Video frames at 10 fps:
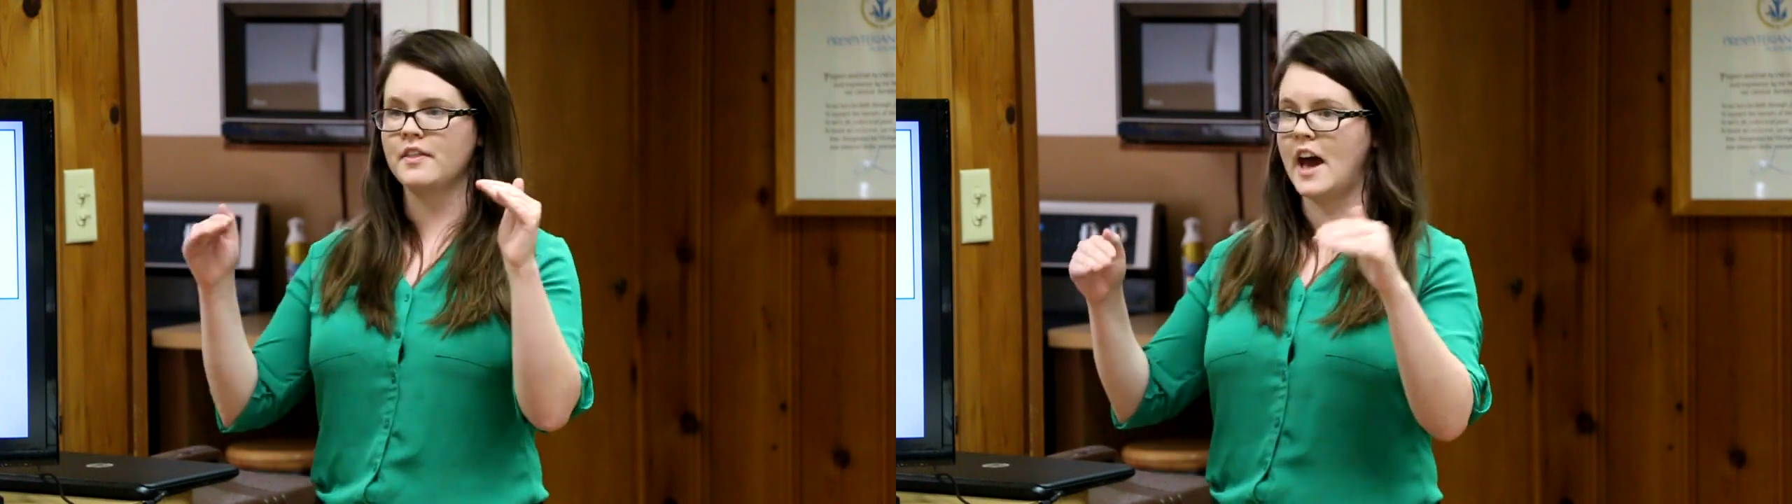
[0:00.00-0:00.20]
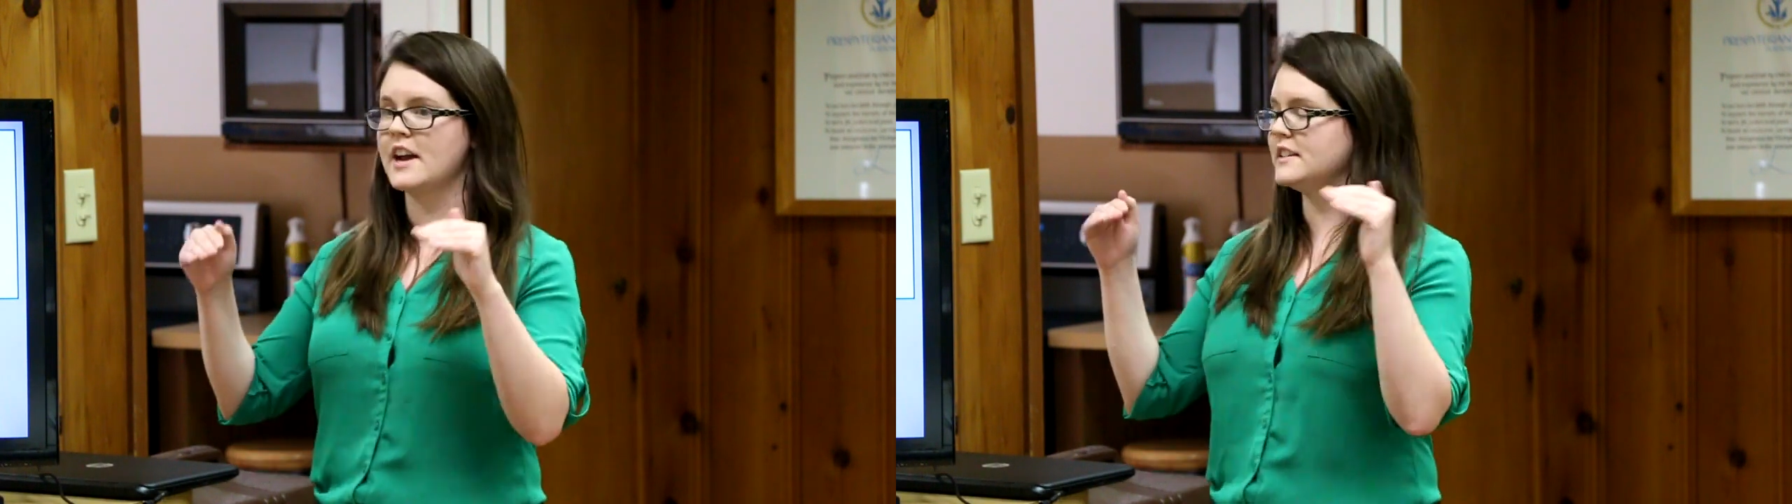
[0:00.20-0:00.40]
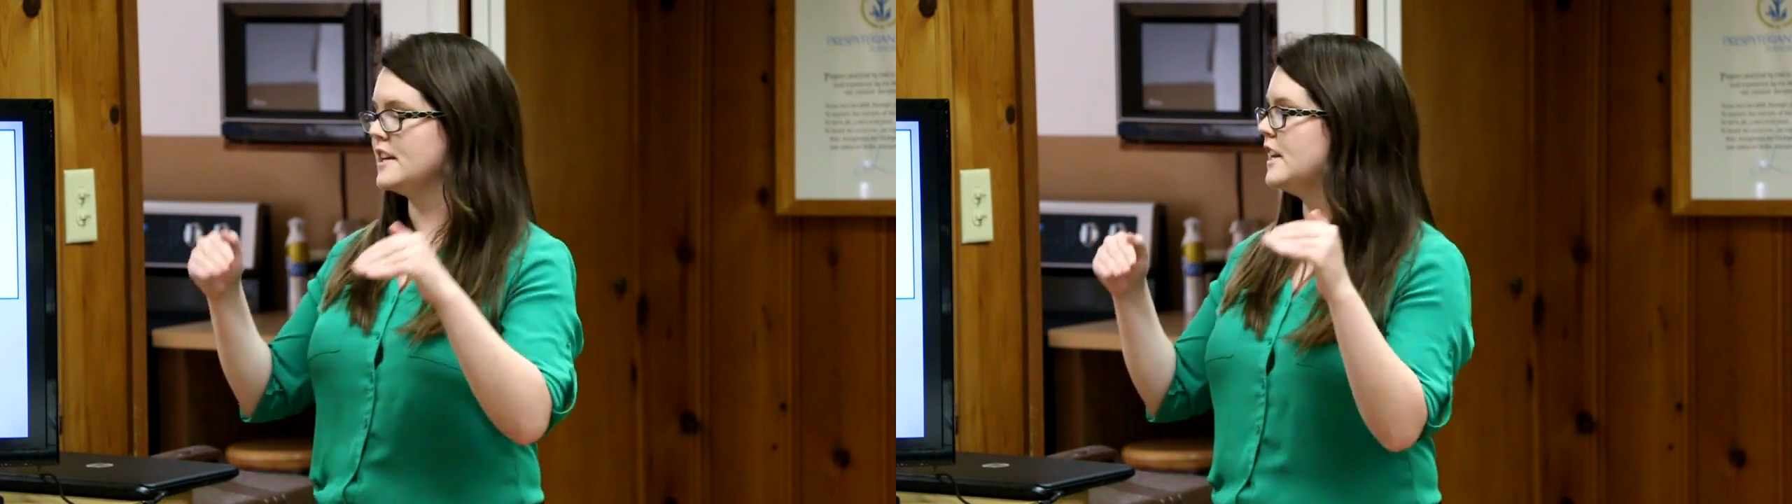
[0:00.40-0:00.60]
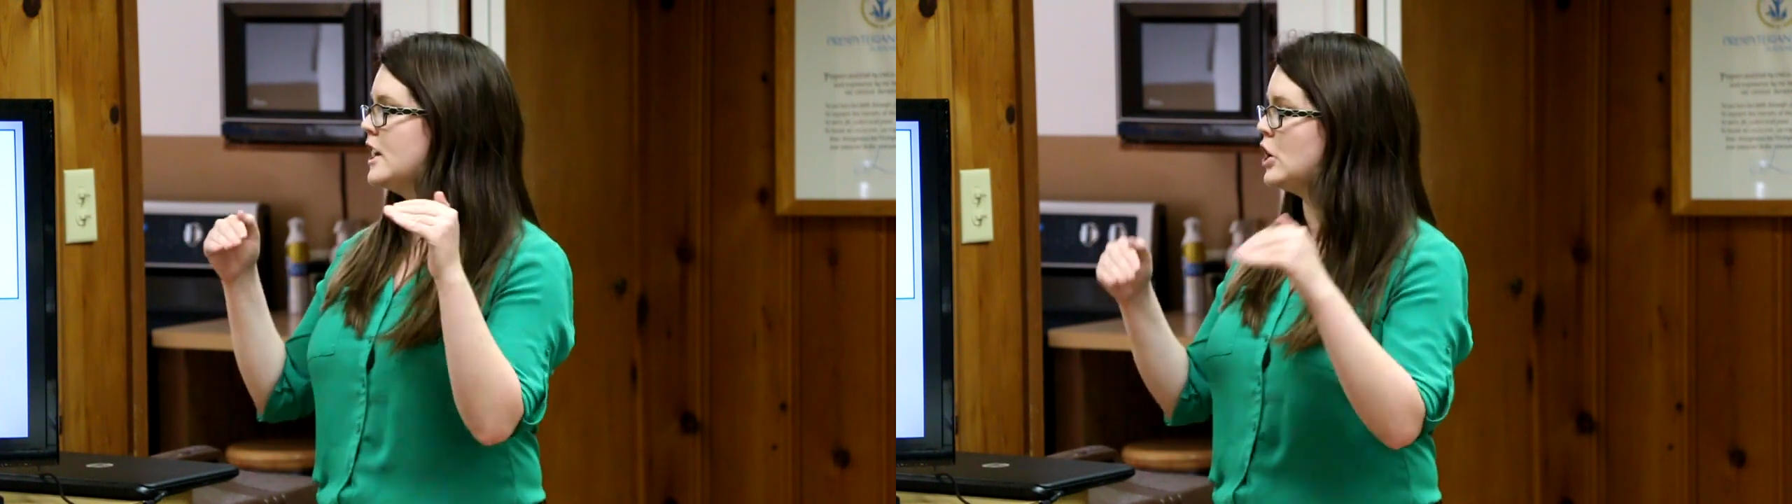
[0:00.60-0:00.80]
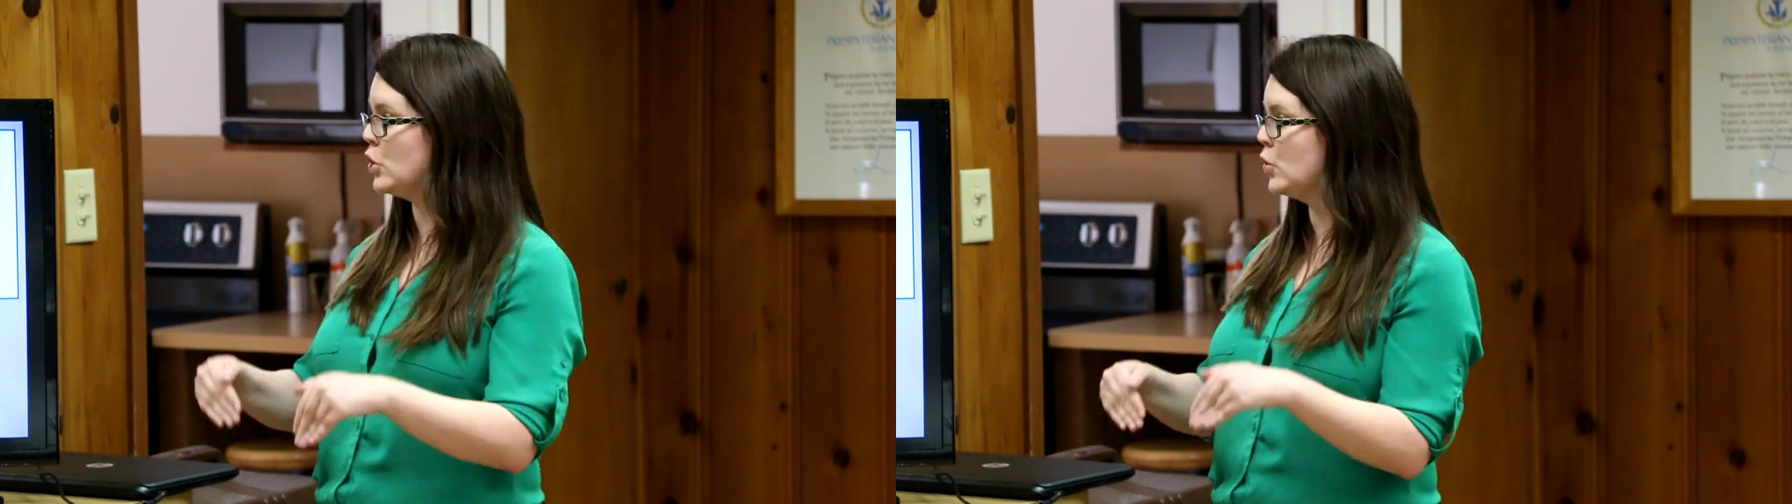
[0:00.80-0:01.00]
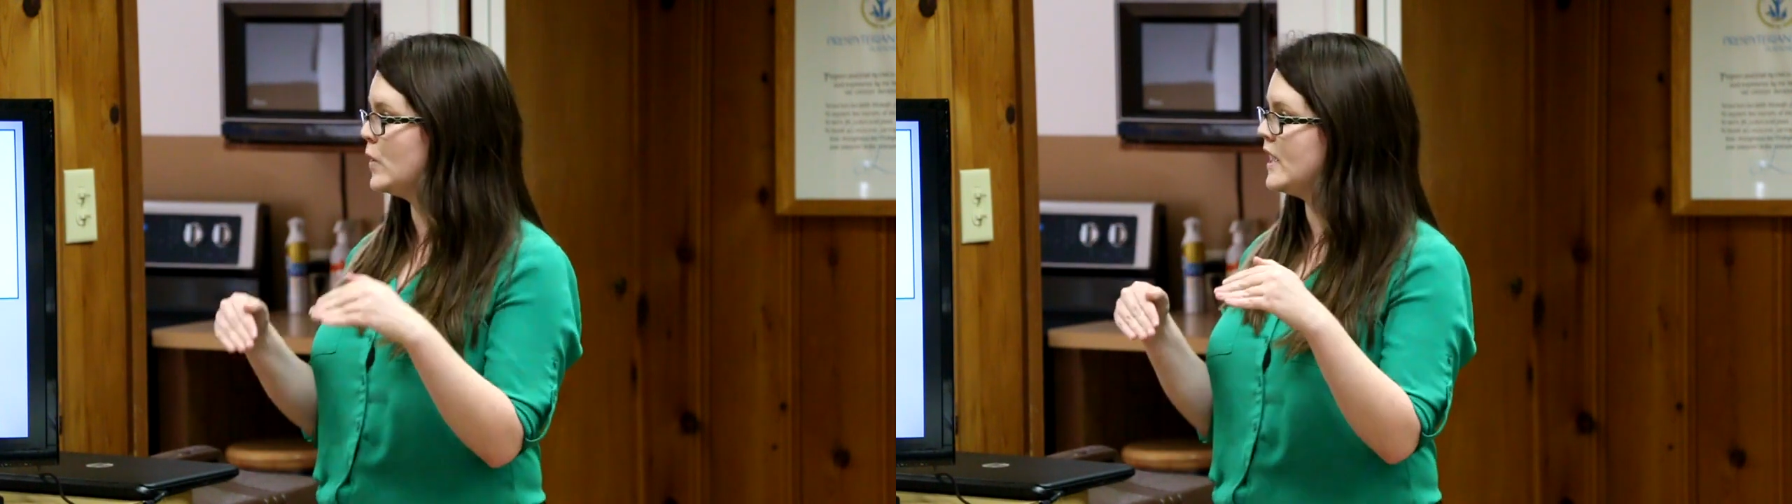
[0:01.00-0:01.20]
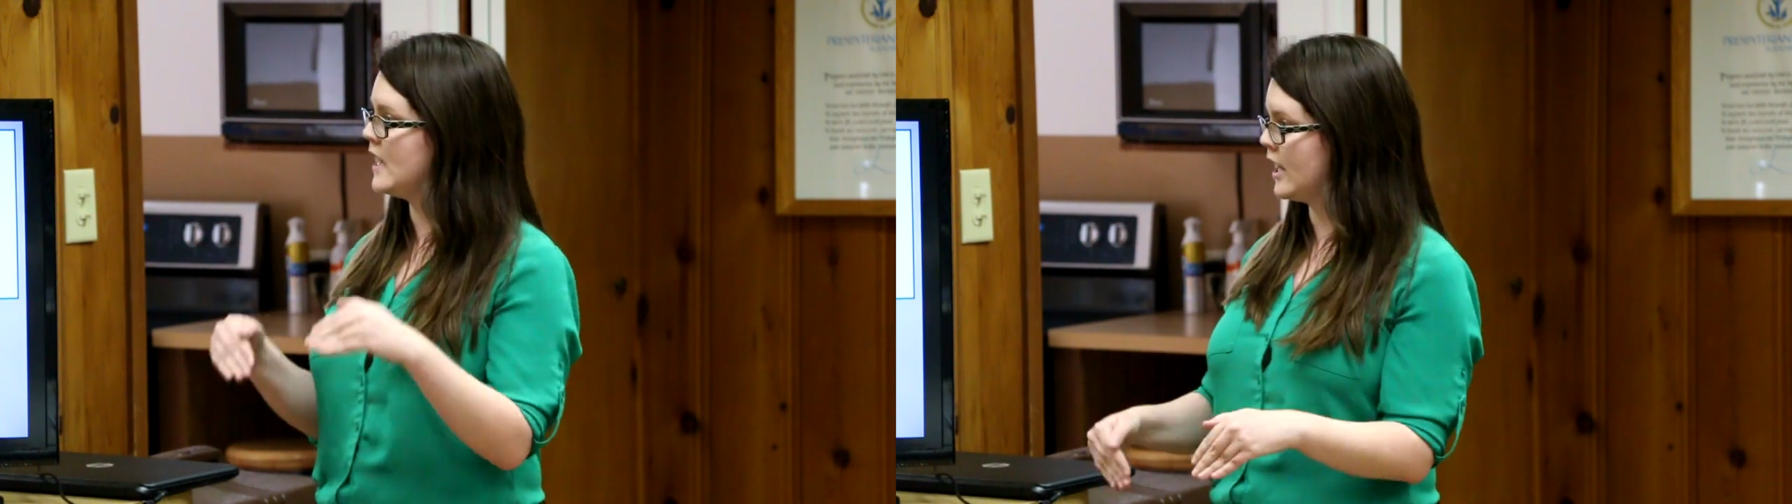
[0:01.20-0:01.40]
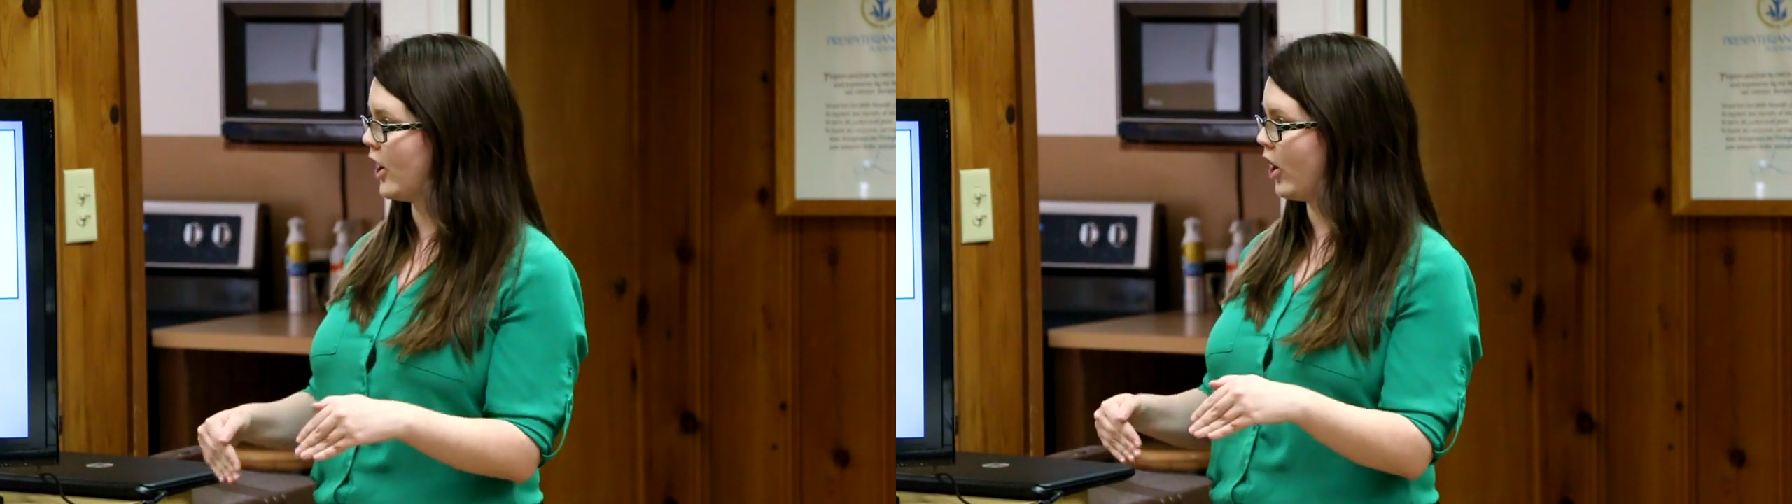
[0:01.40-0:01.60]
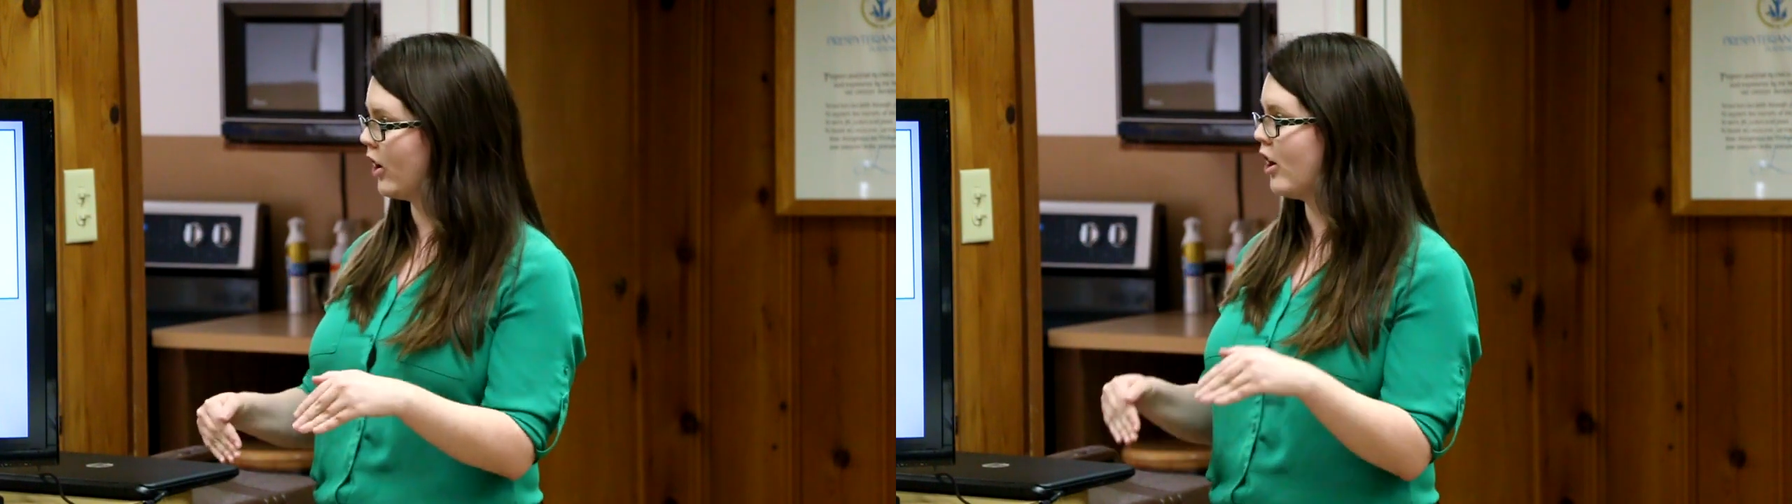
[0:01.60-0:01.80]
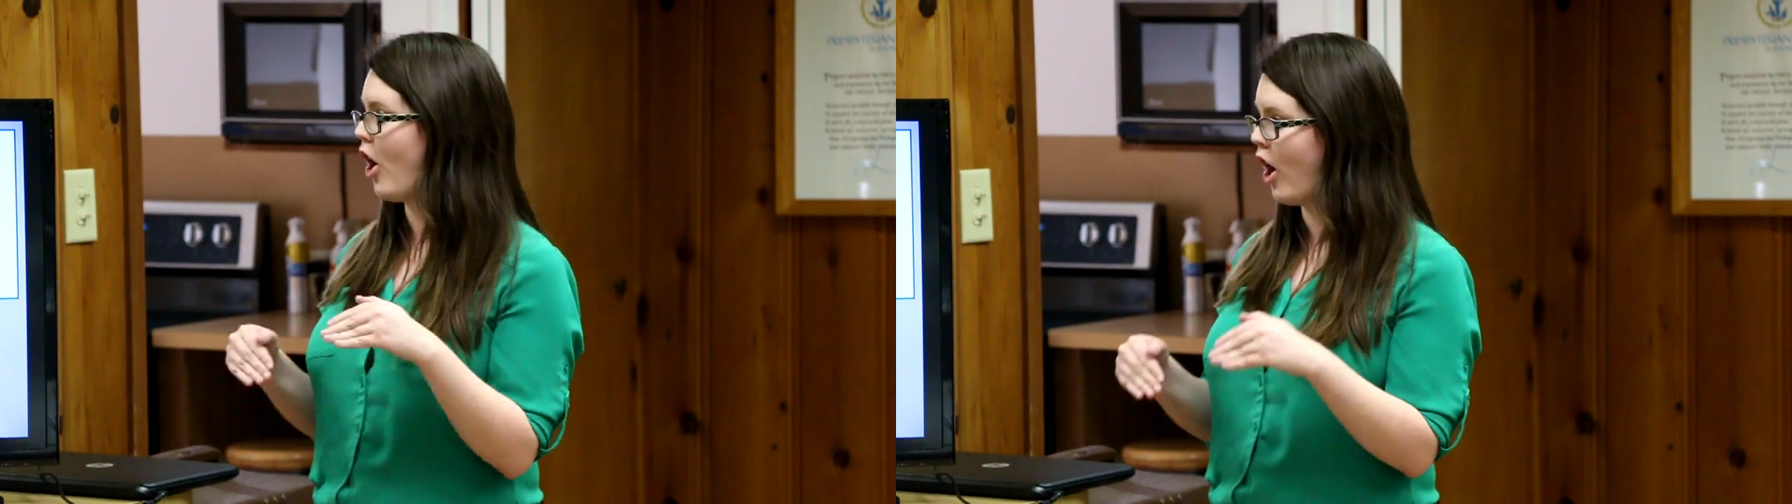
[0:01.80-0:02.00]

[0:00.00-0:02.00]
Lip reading: that is hitting you here